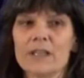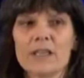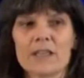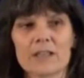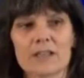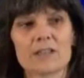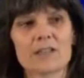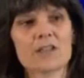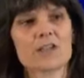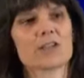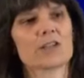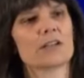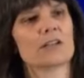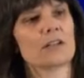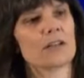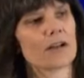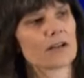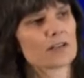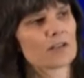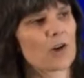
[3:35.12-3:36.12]
In addition,
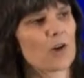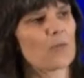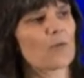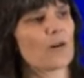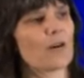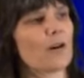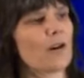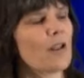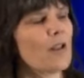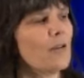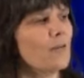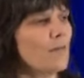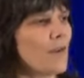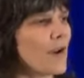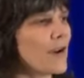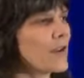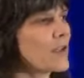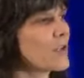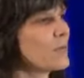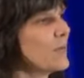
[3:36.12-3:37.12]
in October,
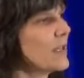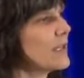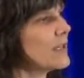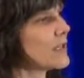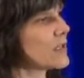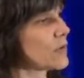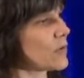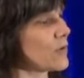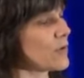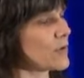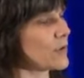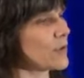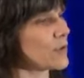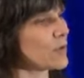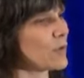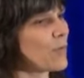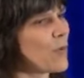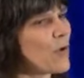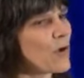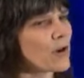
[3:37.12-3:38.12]
various media
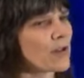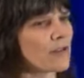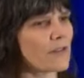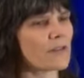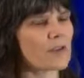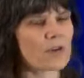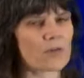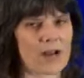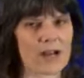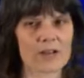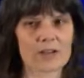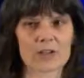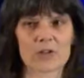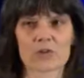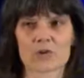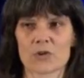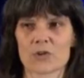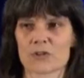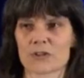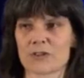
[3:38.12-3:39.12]
sources reported that the ground
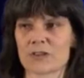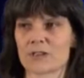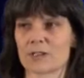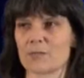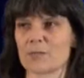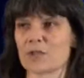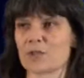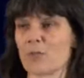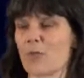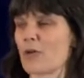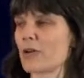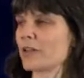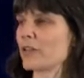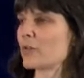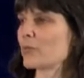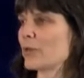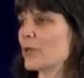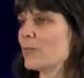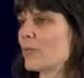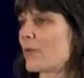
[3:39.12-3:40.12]
control systems supporting
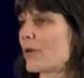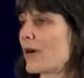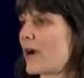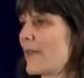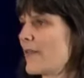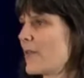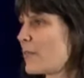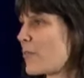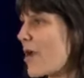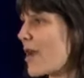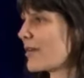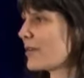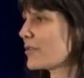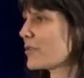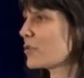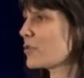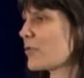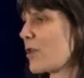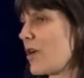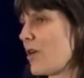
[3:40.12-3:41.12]
the Reaper and the
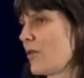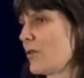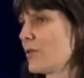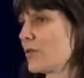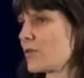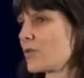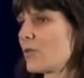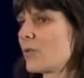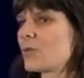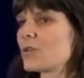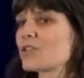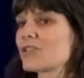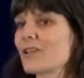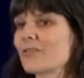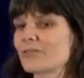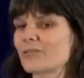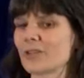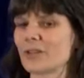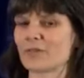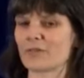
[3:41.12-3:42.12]
Predator drones were
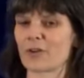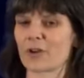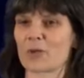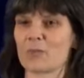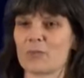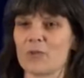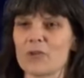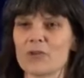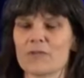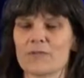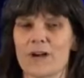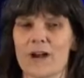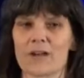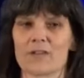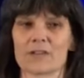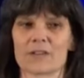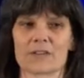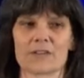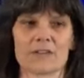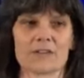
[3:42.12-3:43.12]
suffering for computer
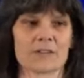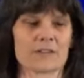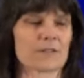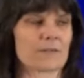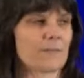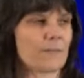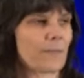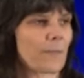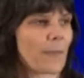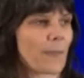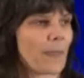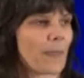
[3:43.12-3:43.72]
viruses.